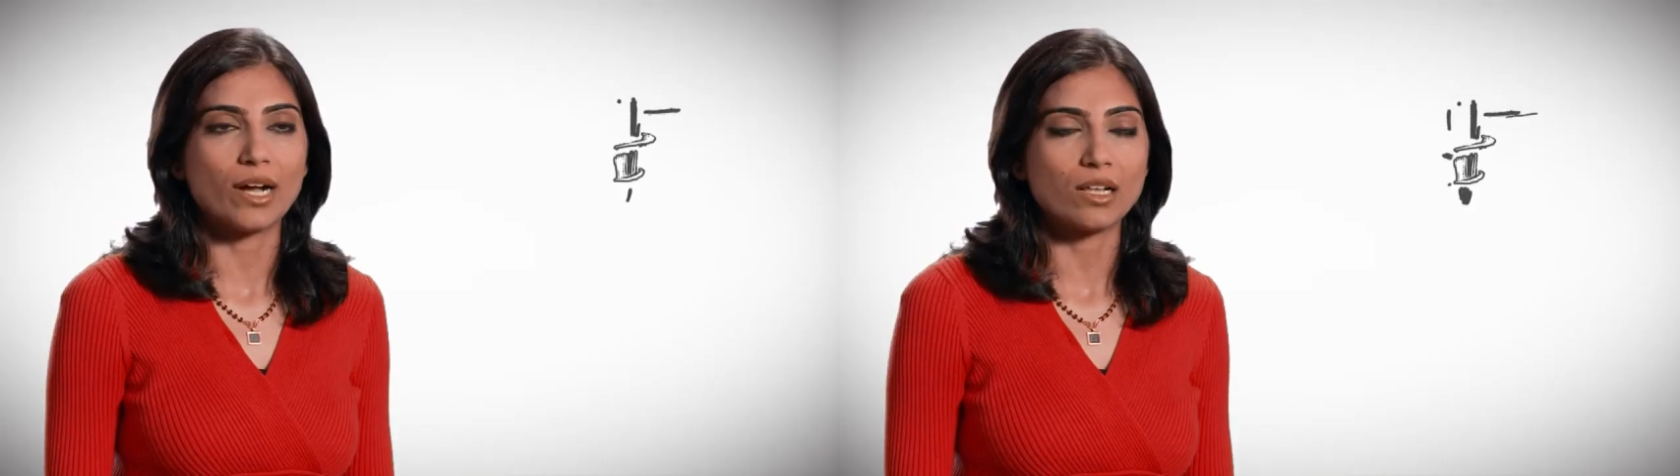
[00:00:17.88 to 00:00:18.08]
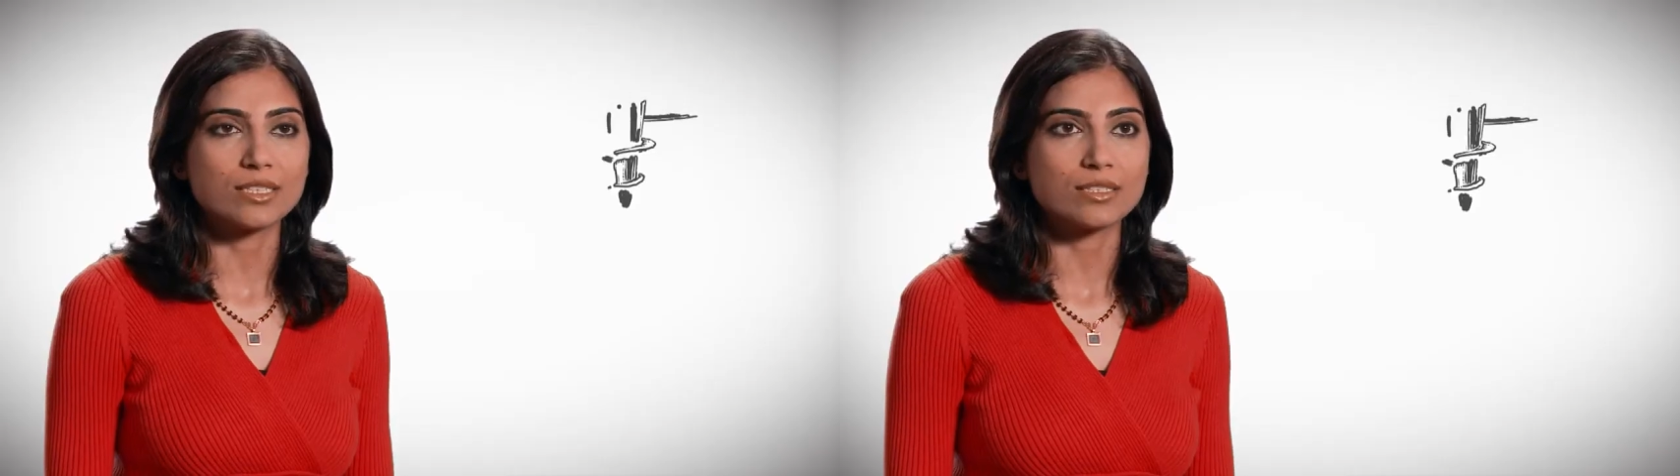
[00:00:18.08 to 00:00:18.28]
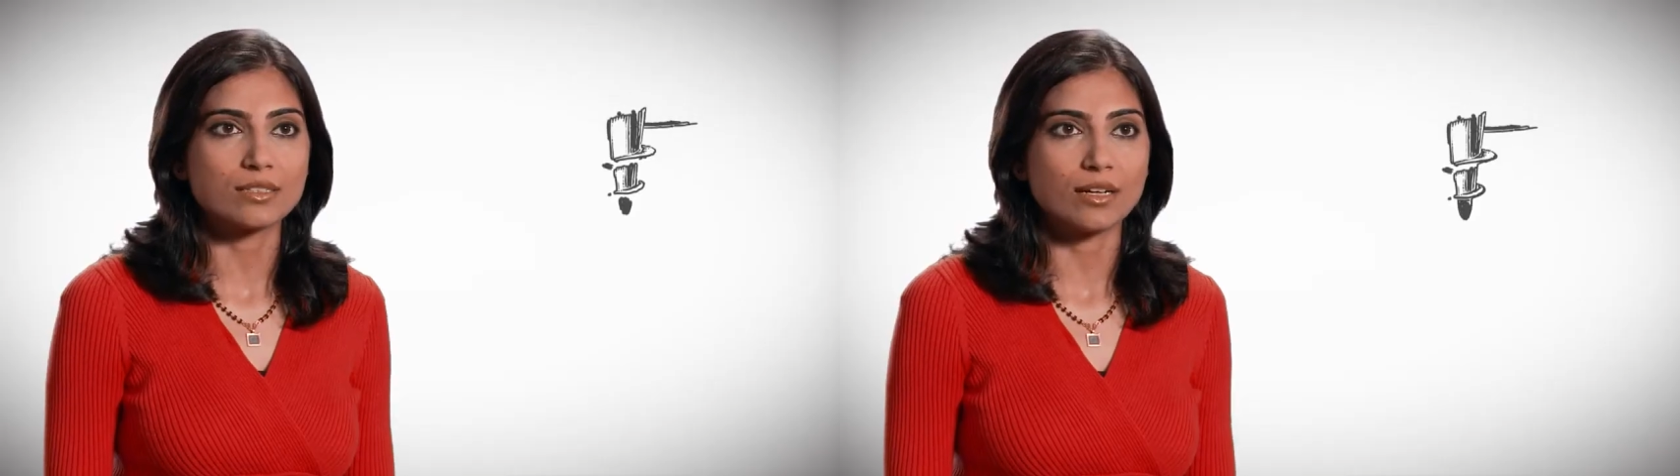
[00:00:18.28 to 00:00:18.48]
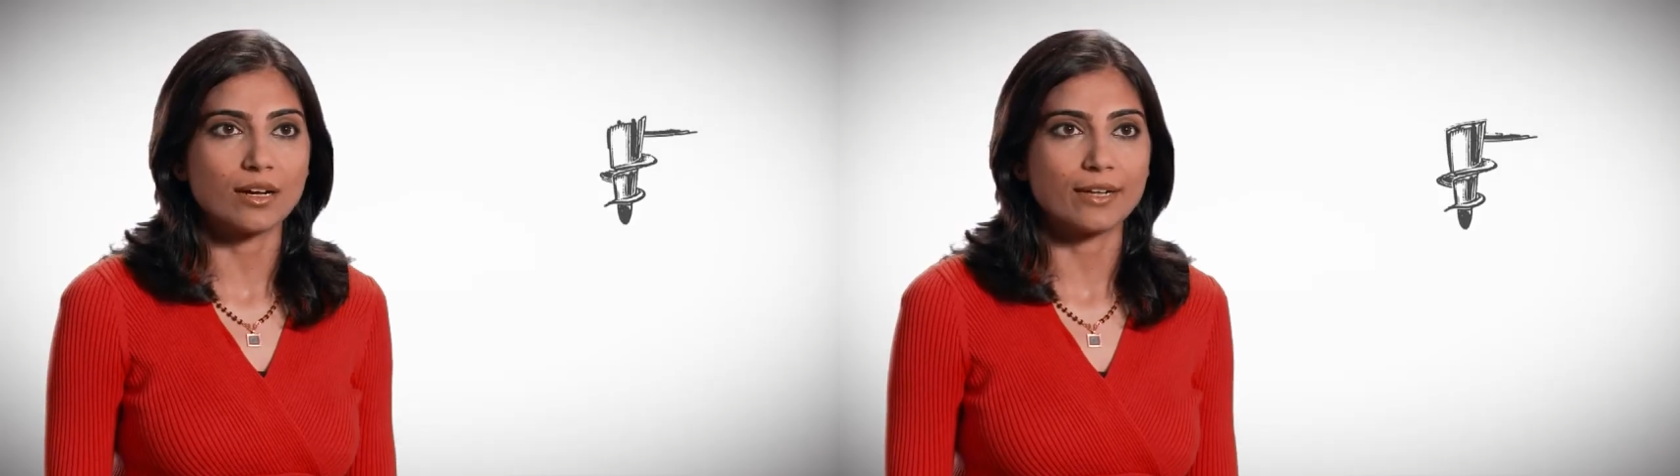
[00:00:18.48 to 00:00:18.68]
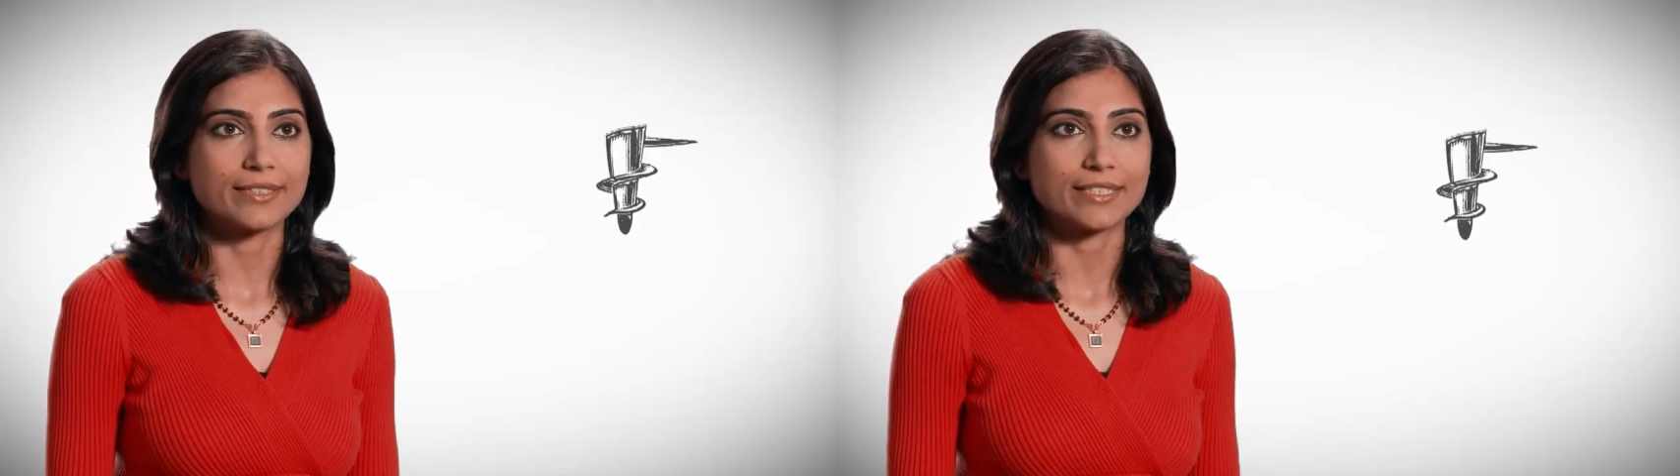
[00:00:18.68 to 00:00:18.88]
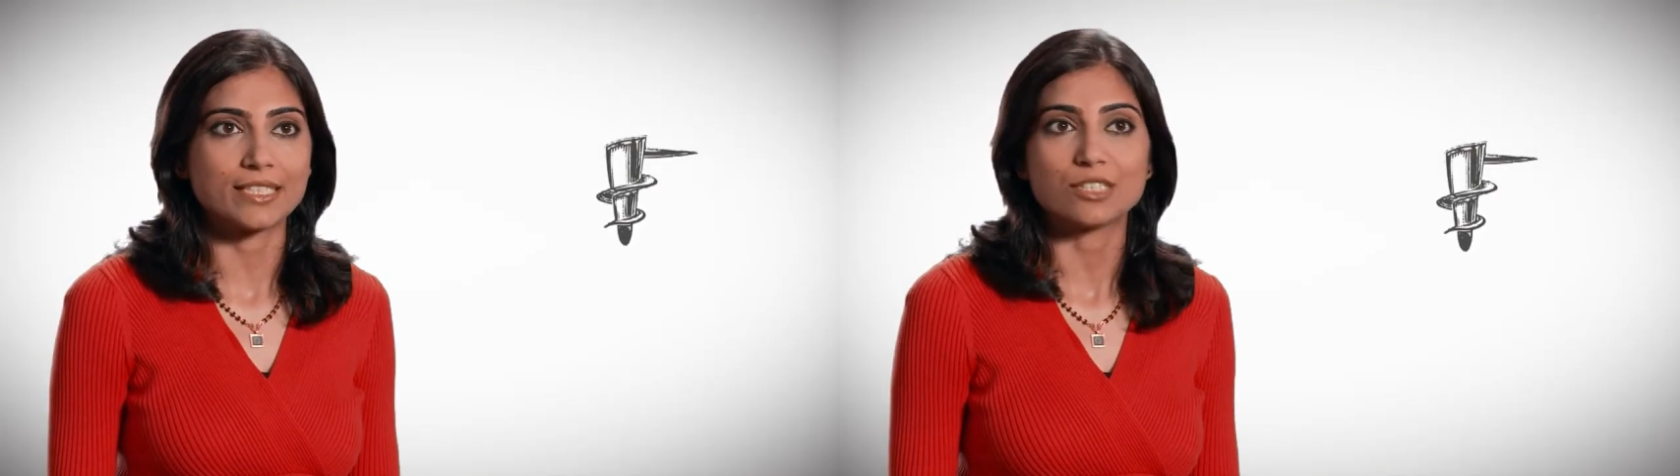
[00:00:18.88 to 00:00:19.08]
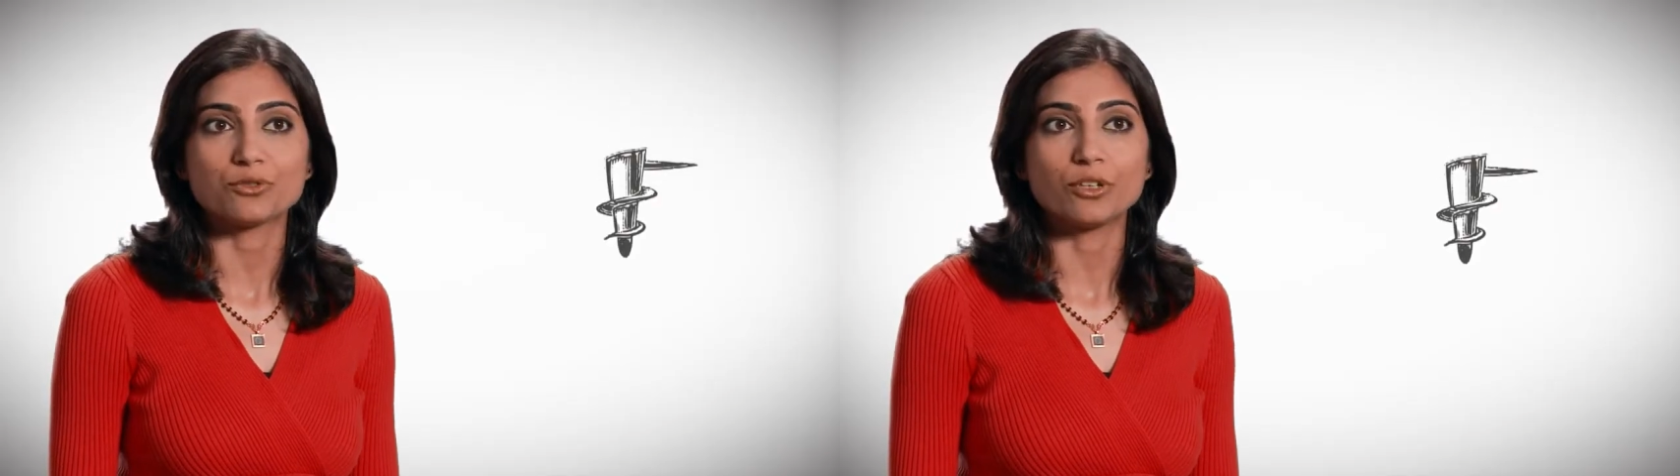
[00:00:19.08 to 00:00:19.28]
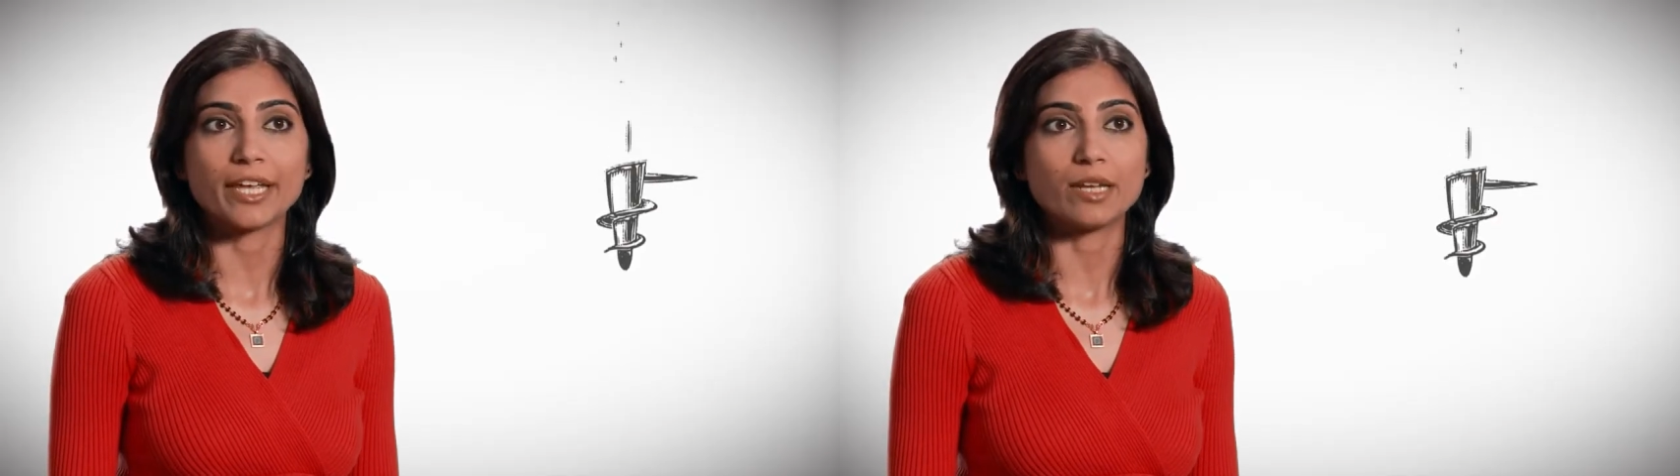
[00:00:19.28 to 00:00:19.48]
wells uh,
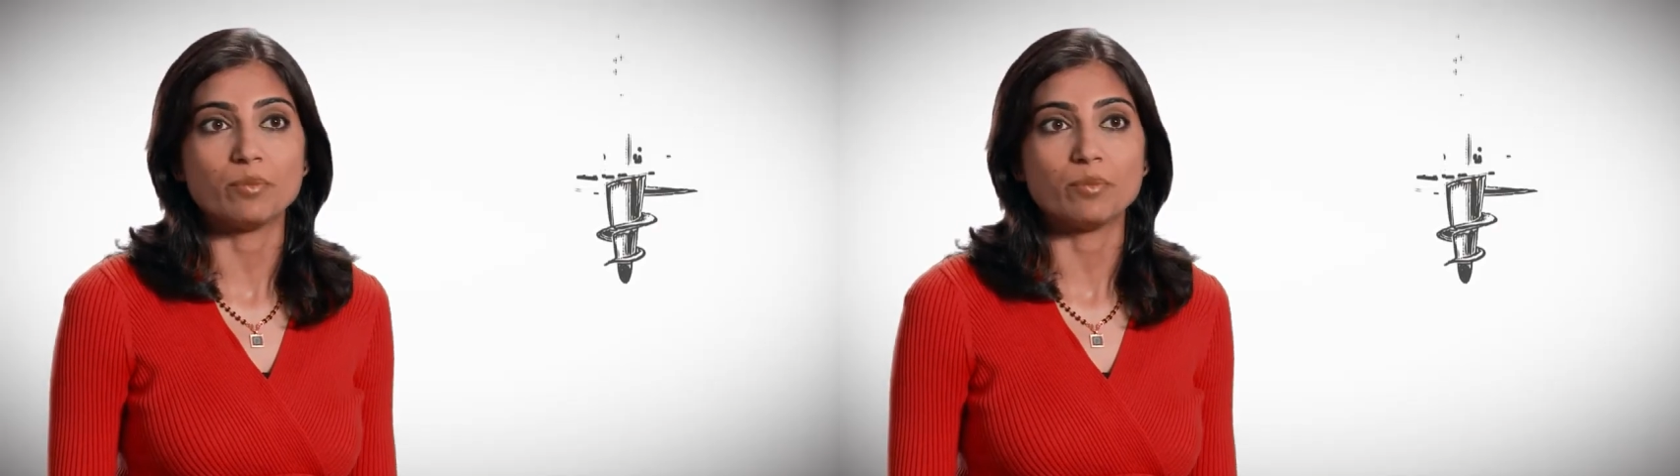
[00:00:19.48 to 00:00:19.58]
successfully